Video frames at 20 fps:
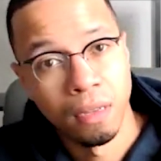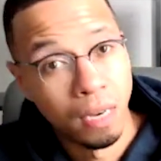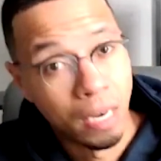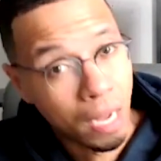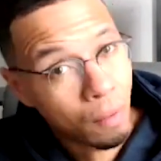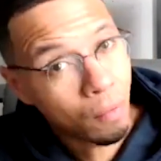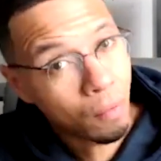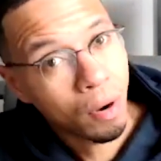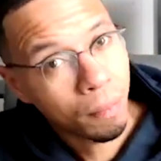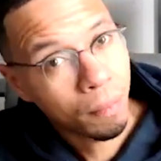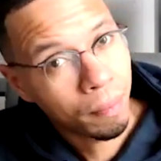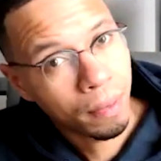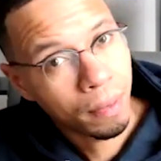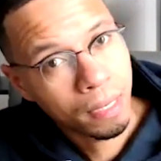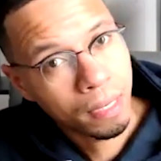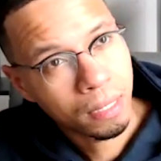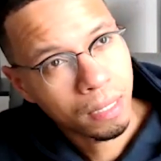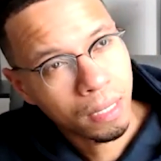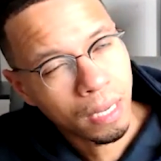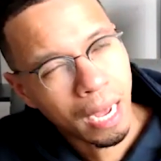Network
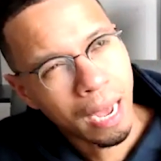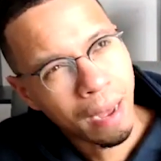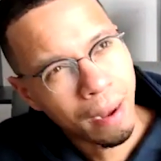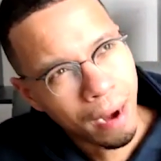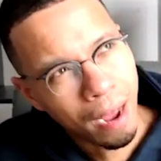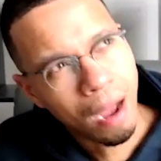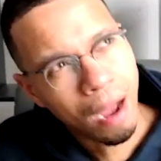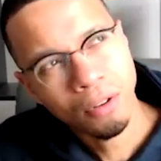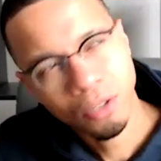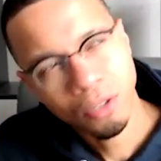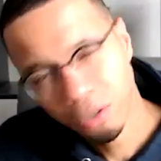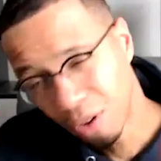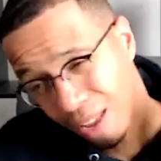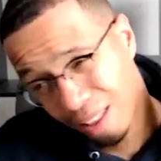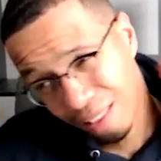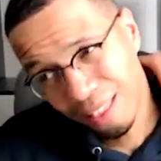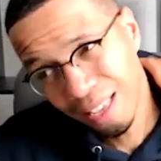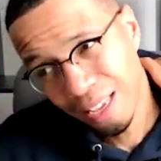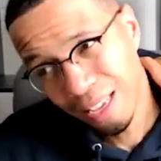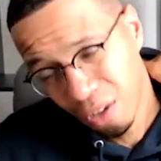Plus, and
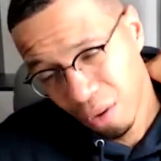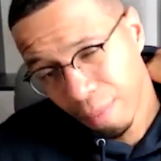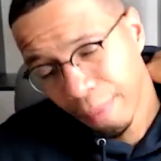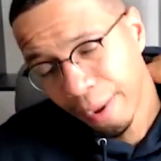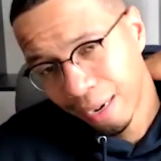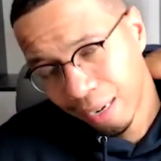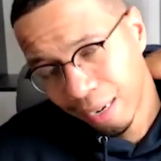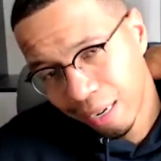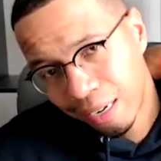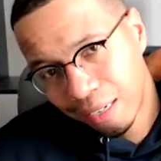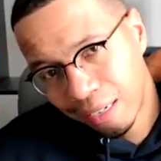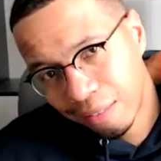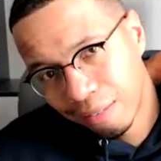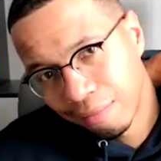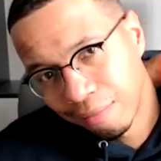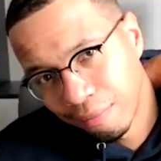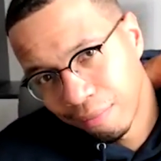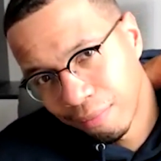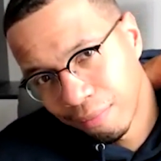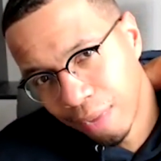I think you might like,
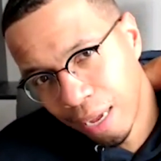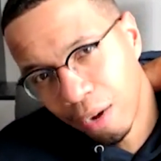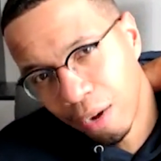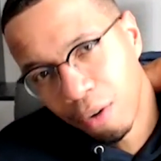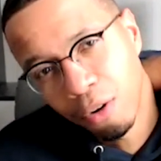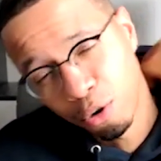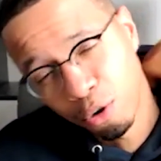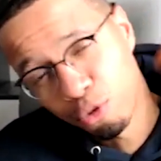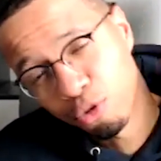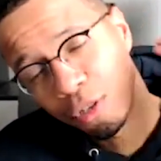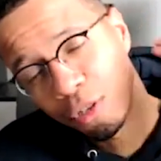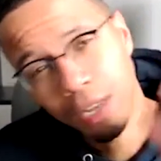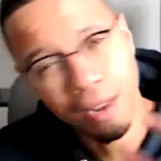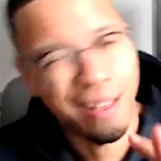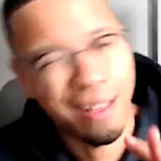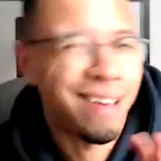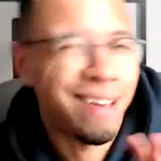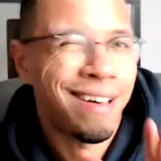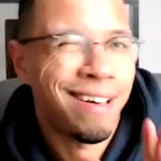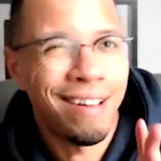I don't know, you
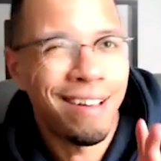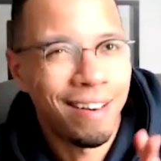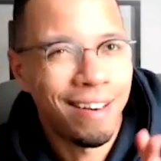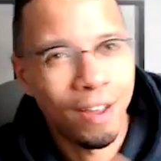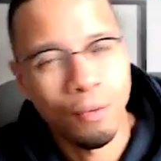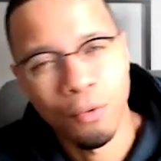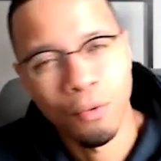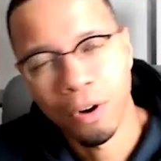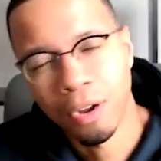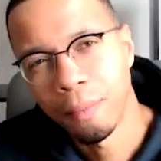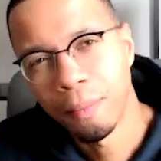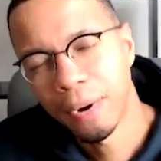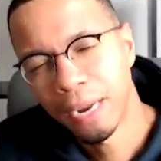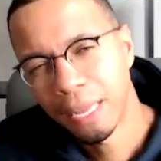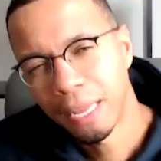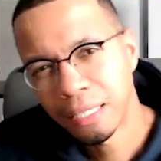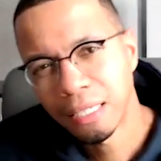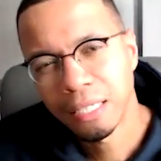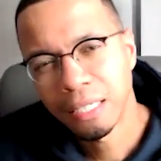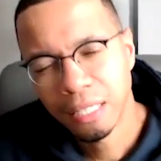said networking, but
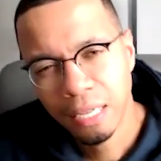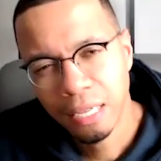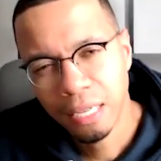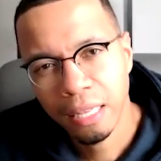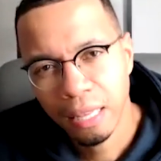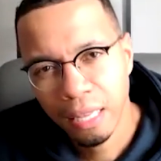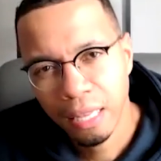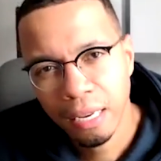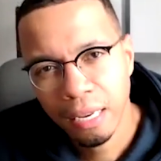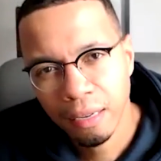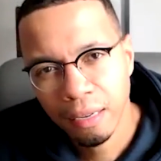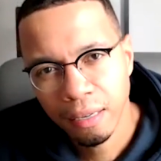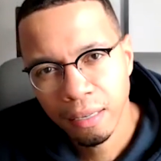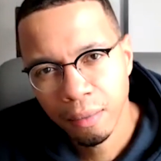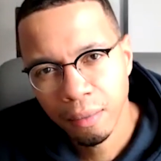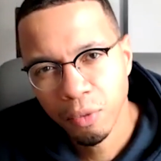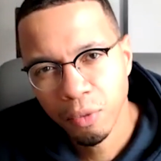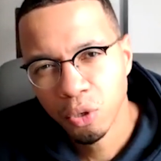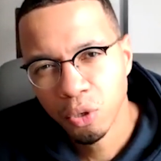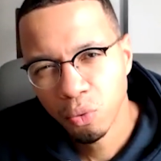I think
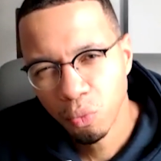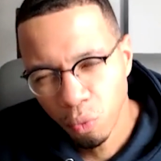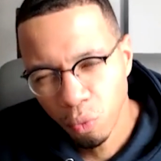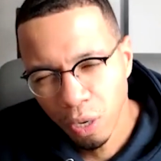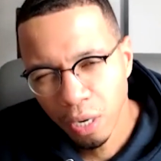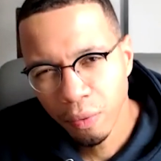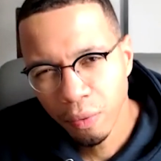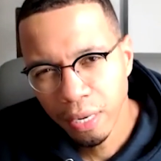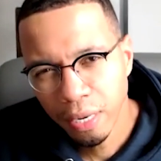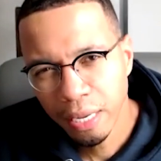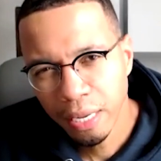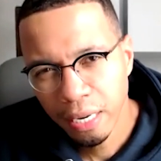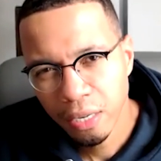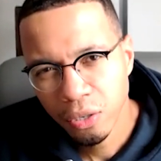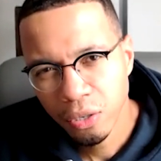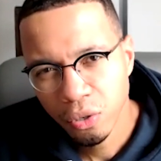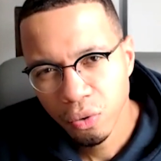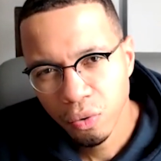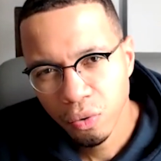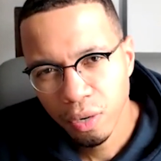once you really, really get
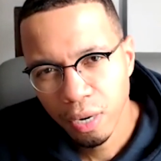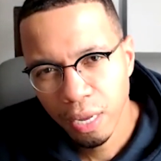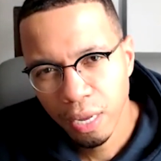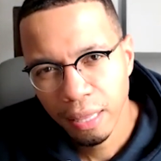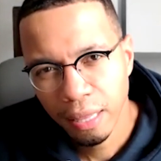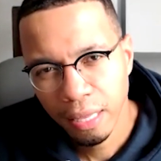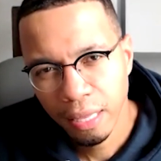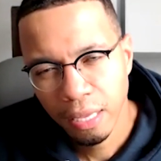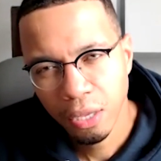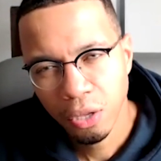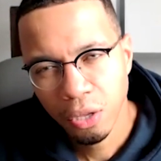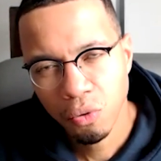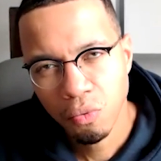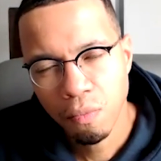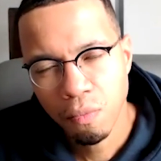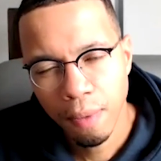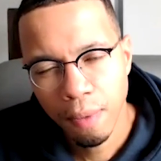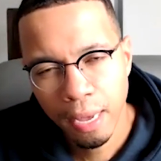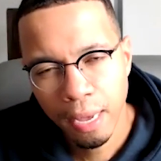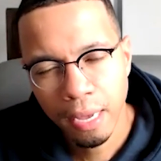into it, I think you
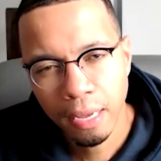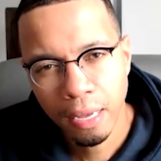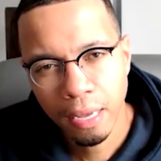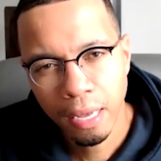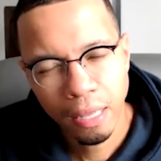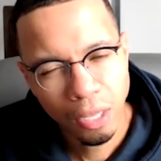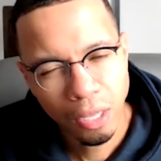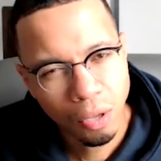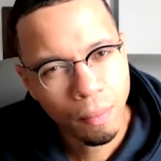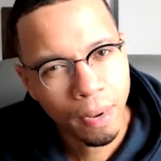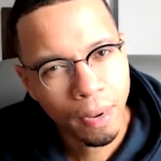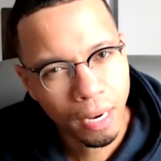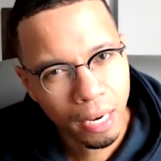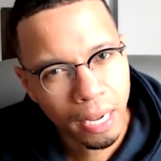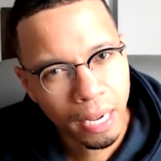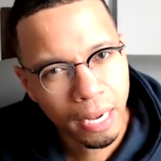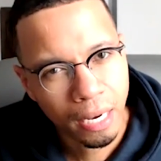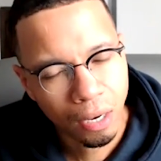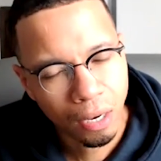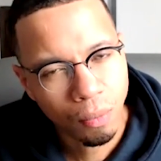may
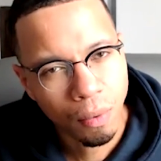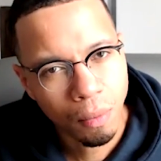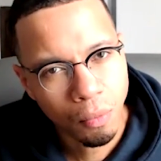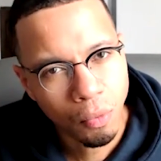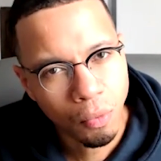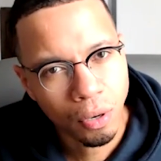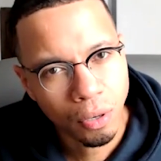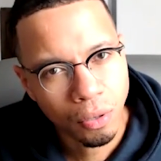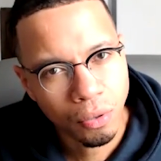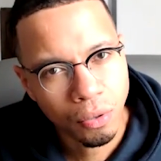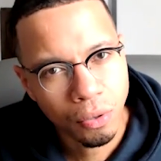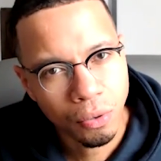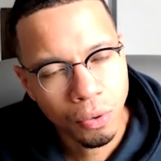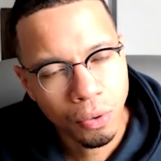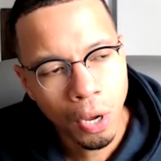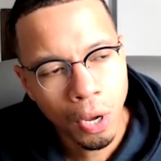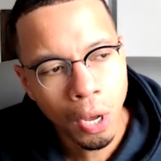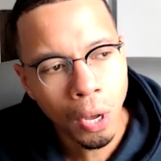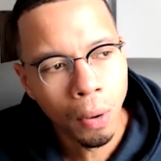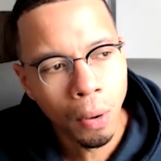like it a little bit more than you do.